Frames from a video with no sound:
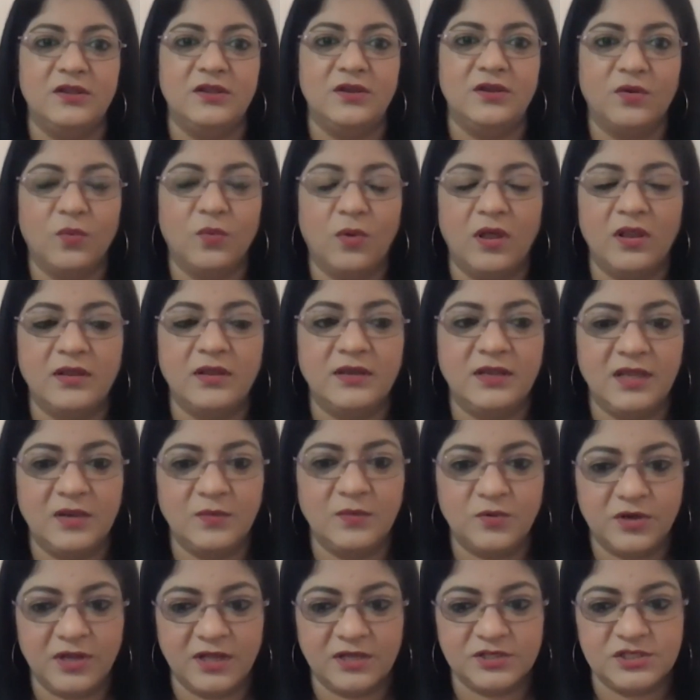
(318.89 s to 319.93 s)
quality and
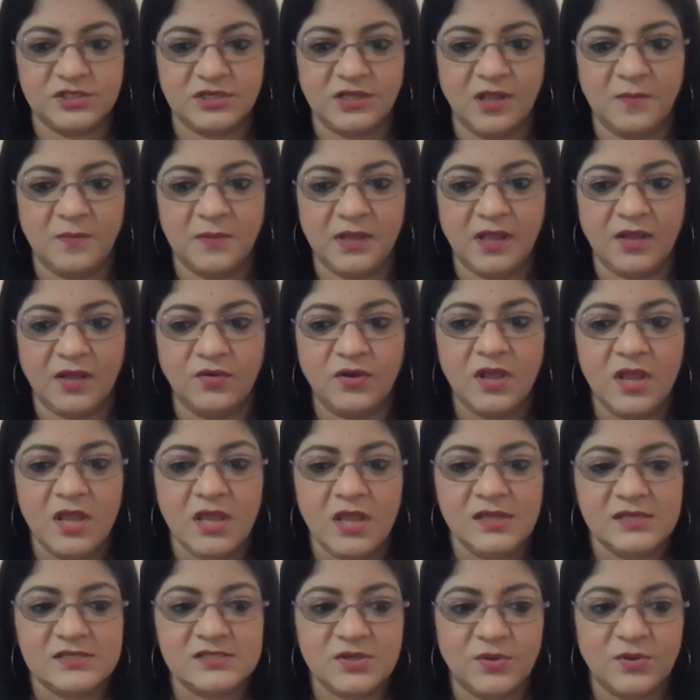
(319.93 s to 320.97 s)
production coming out.
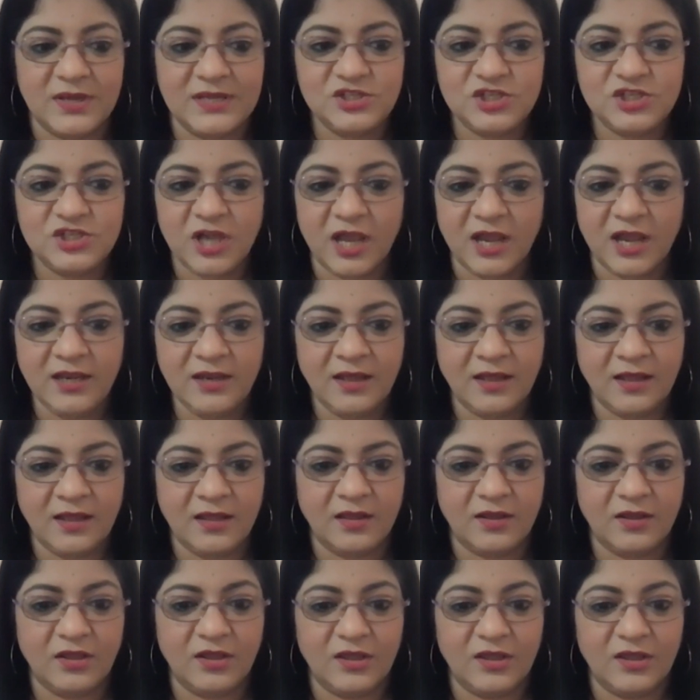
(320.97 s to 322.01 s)
So in China,
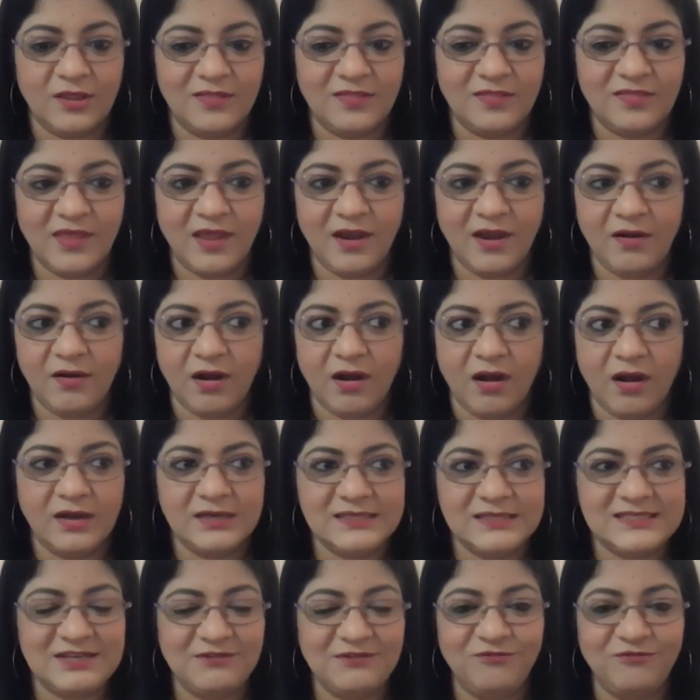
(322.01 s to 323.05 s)
there are
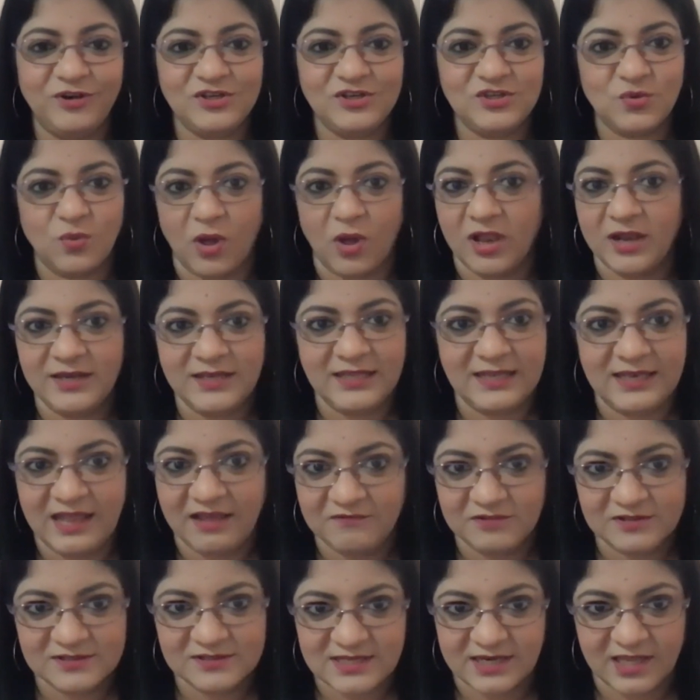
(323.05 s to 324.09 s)
different quality
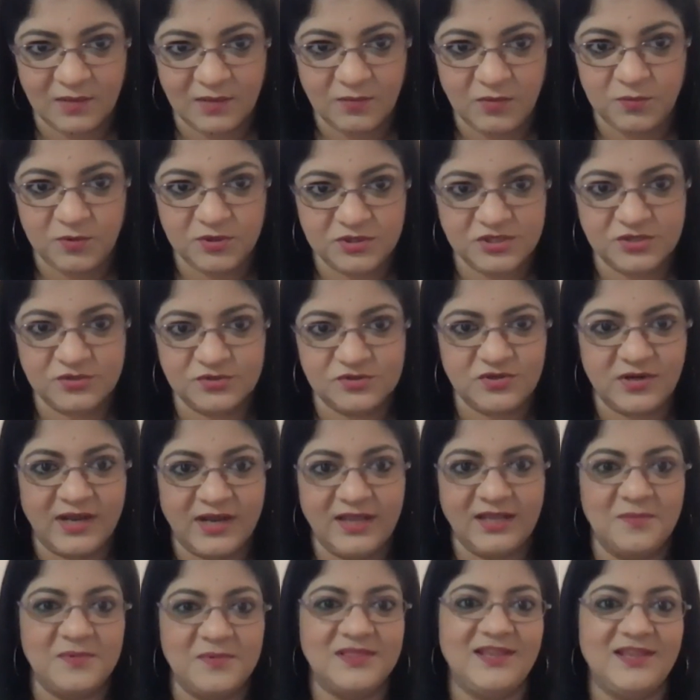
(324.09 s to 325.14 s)
levels that can be produced,
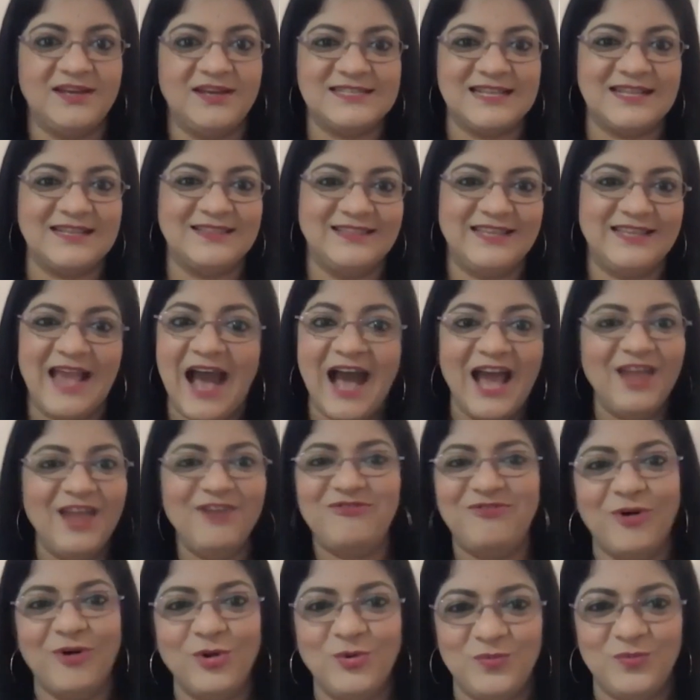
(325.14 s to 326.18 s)
right? I mean, there's the
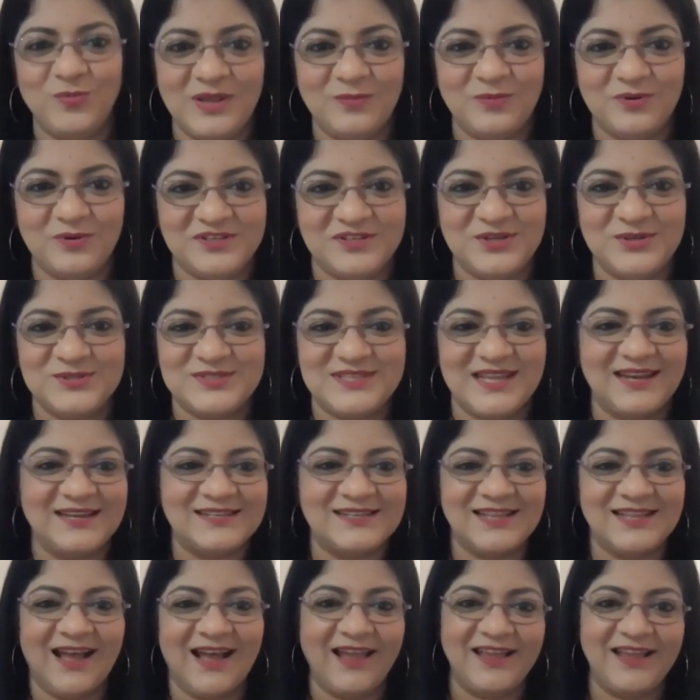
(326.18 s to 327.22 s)
iPhone being produced, that is
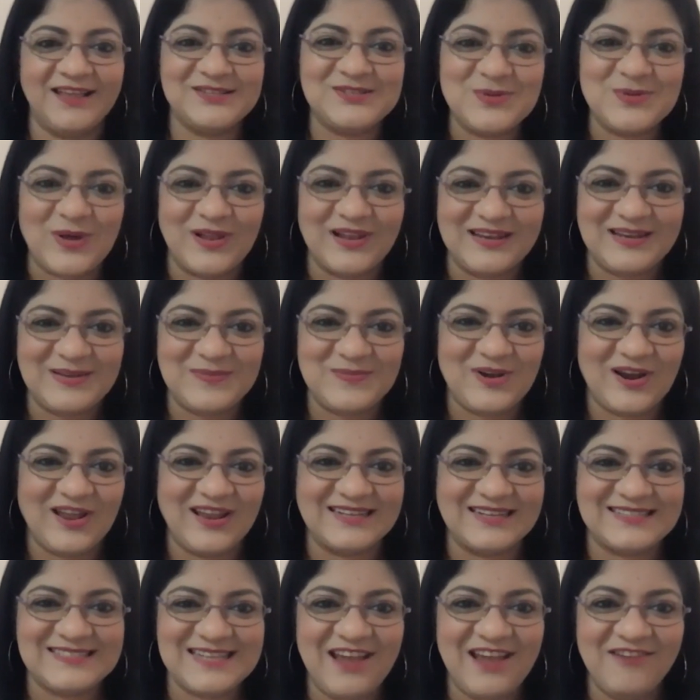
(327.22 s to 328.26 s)
the highest quality
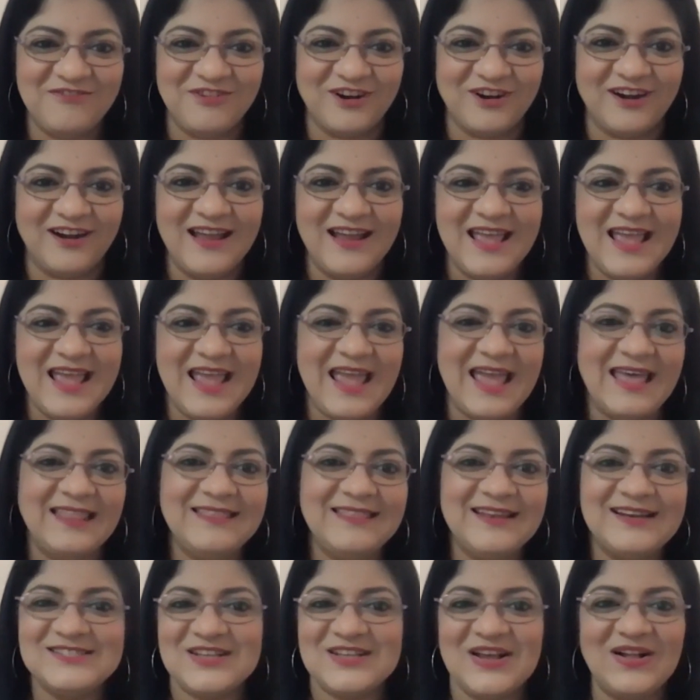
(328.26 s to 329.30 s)
product ever, and
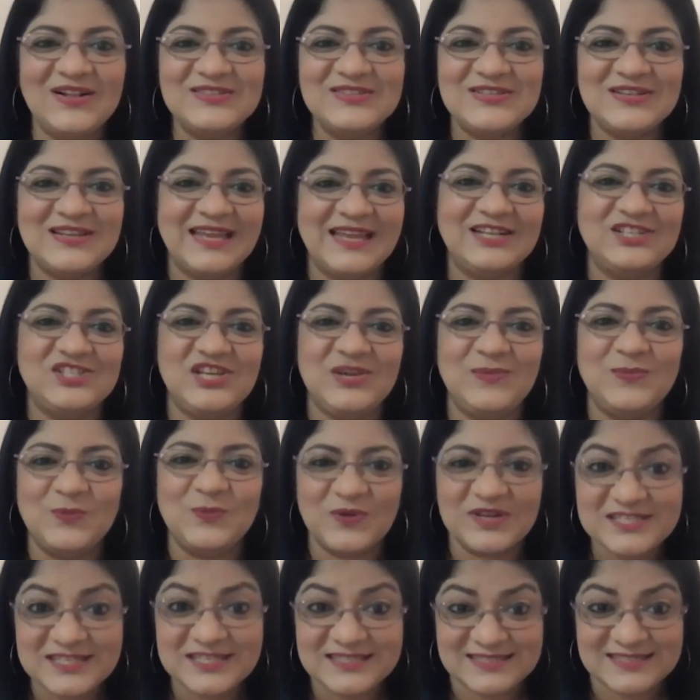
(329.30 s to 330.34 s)
there's also like cheap
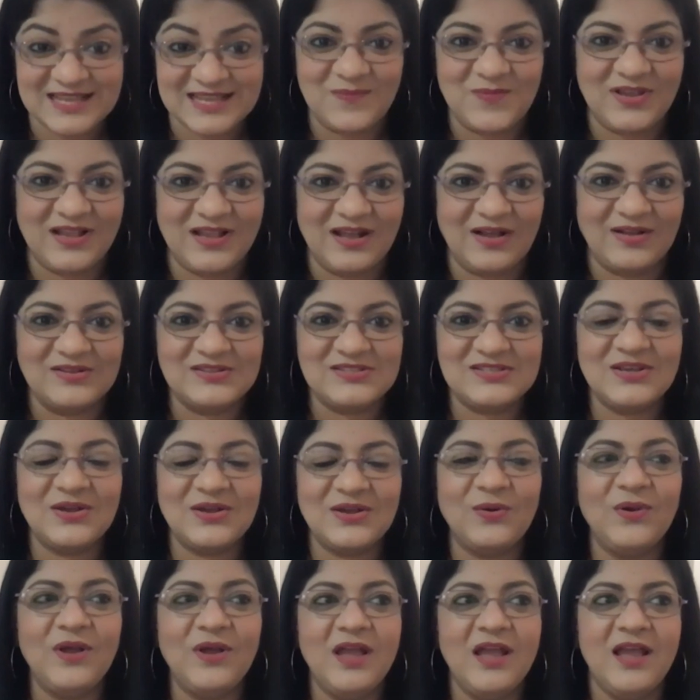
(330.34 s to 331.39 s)
widgets coming out.
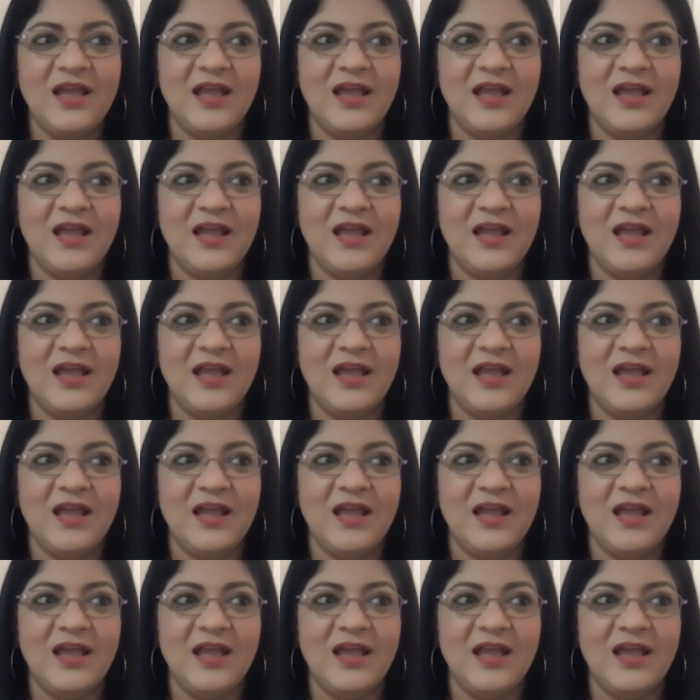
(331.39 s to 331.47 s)
So